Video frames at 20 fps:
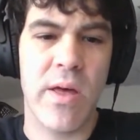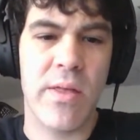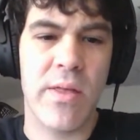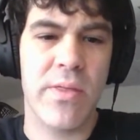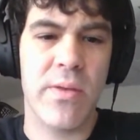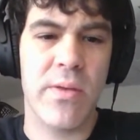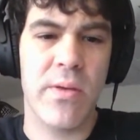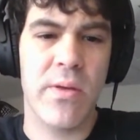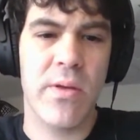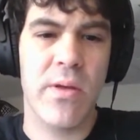Yeah.
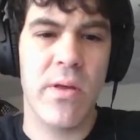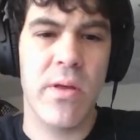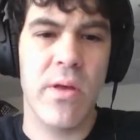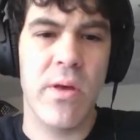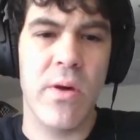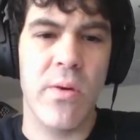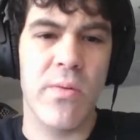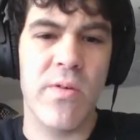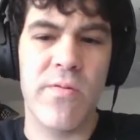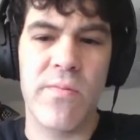
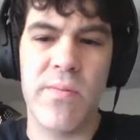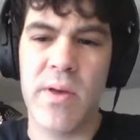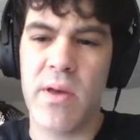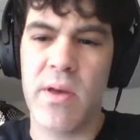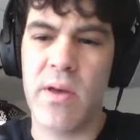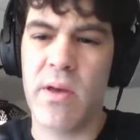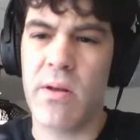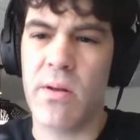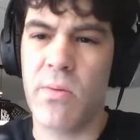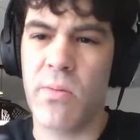We've
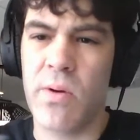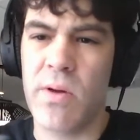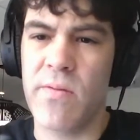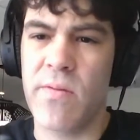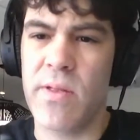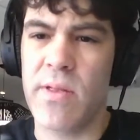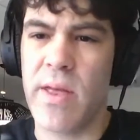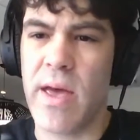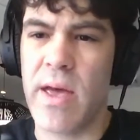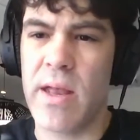been
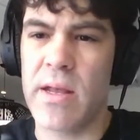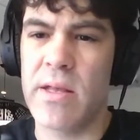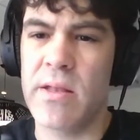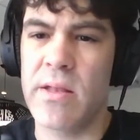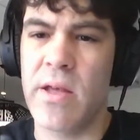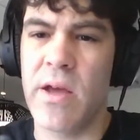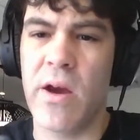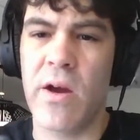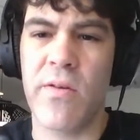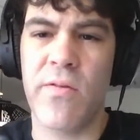weaving that
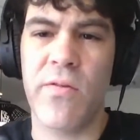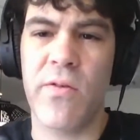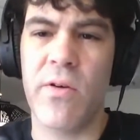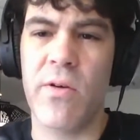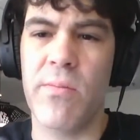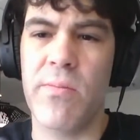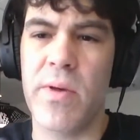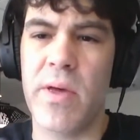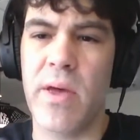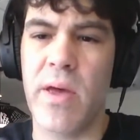in there
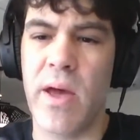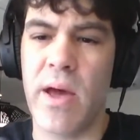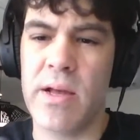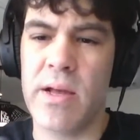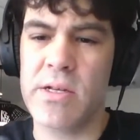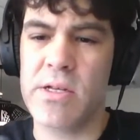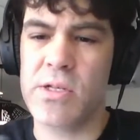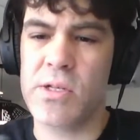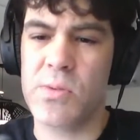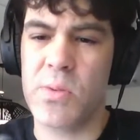for a bit. I
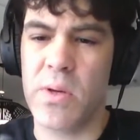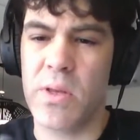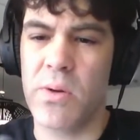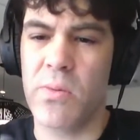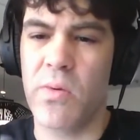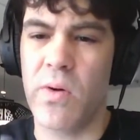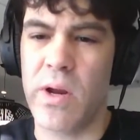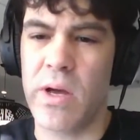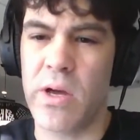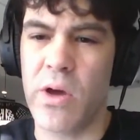just really
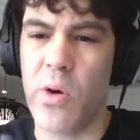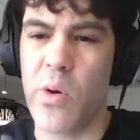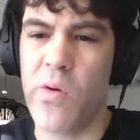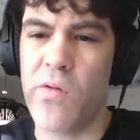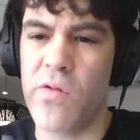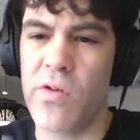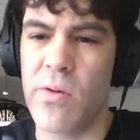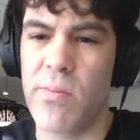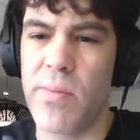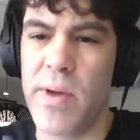want to go
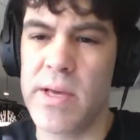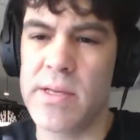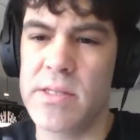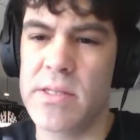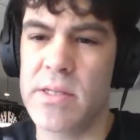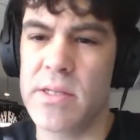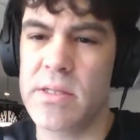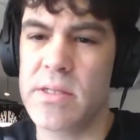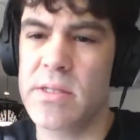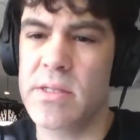over the
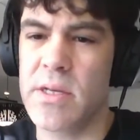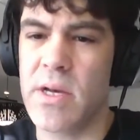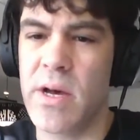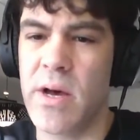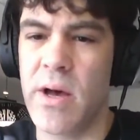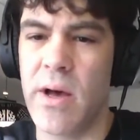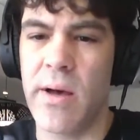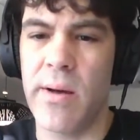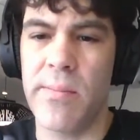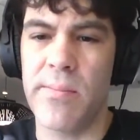basics
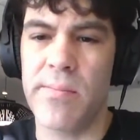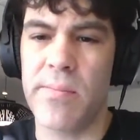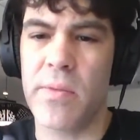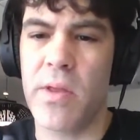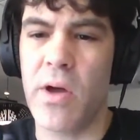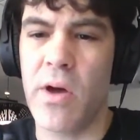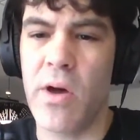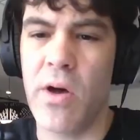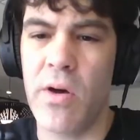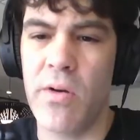of
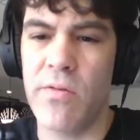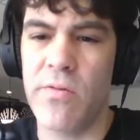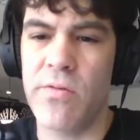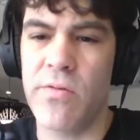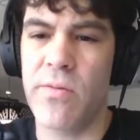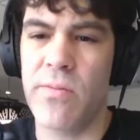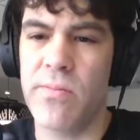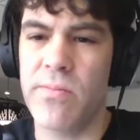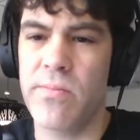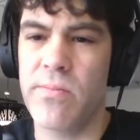
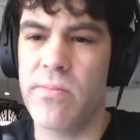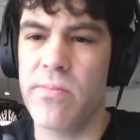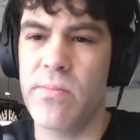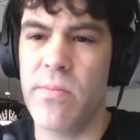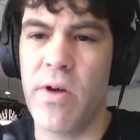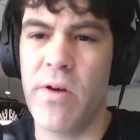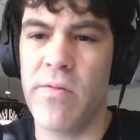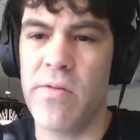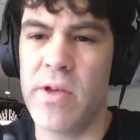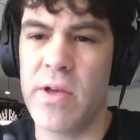
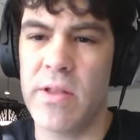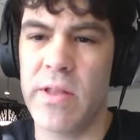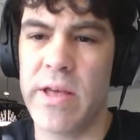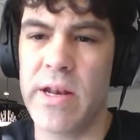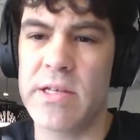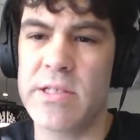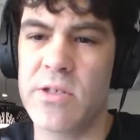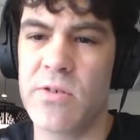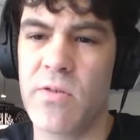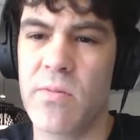the
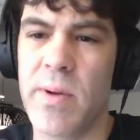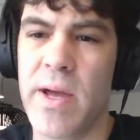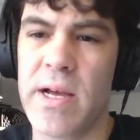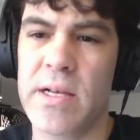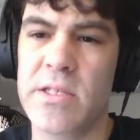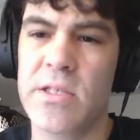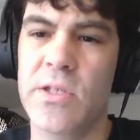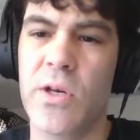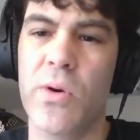Atlanta Silverbacks.